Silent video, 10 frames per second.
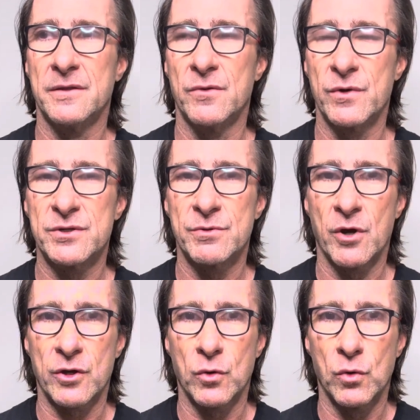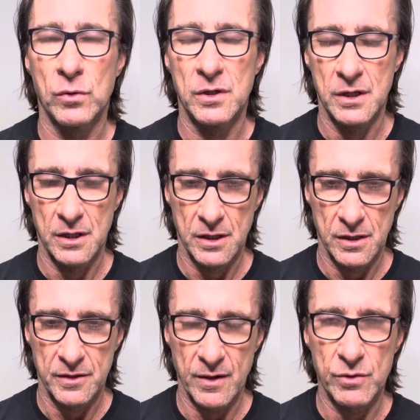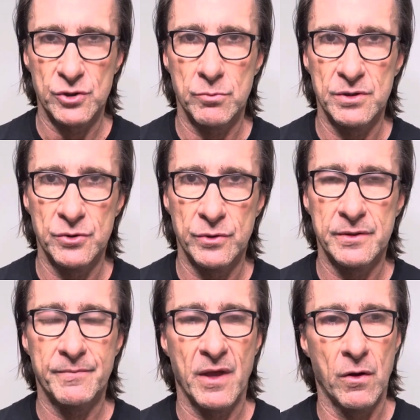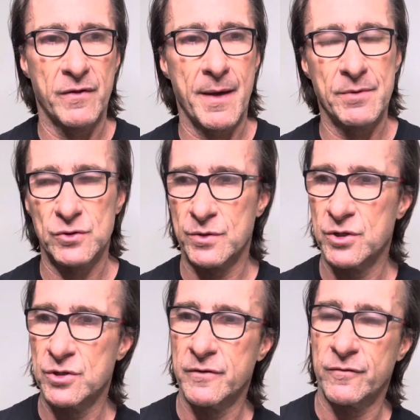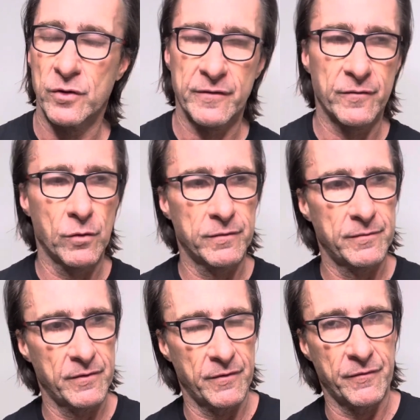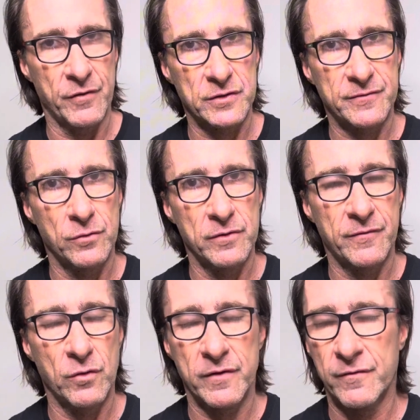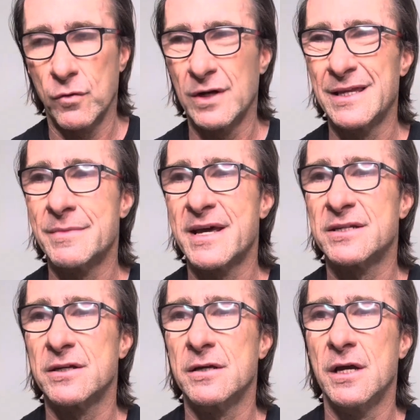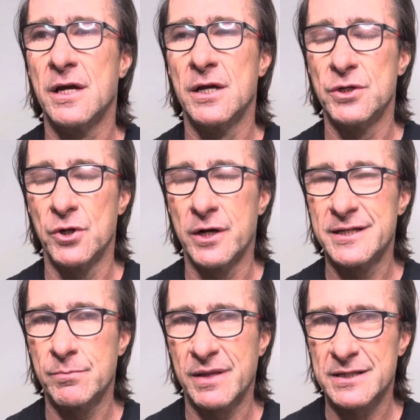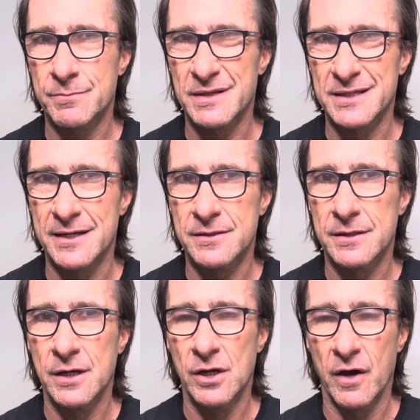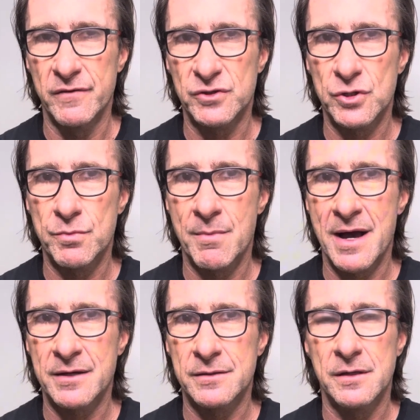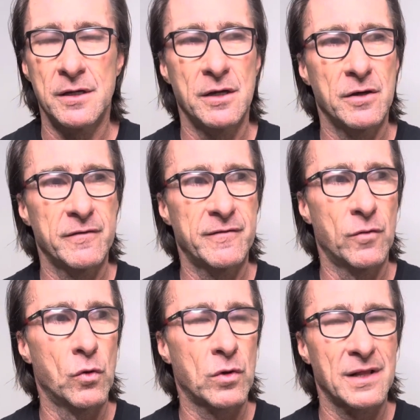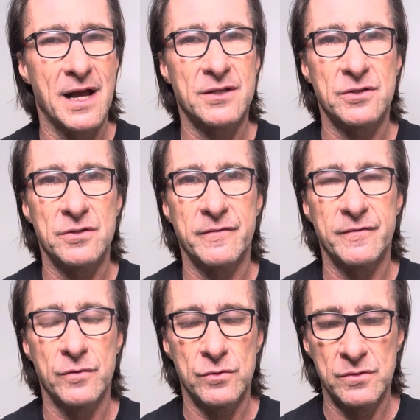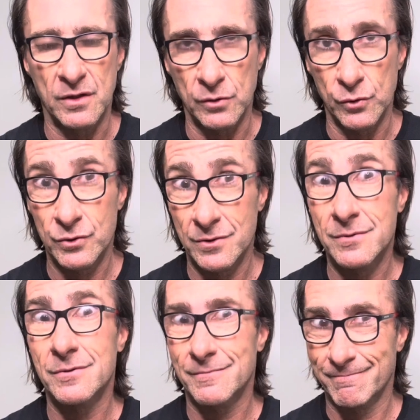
the regimen I call that we should be doing. Health happens when you do the 44, the first four of the 44, eliminating 90 plus percent of the supermarket, four classes of food, the glutens,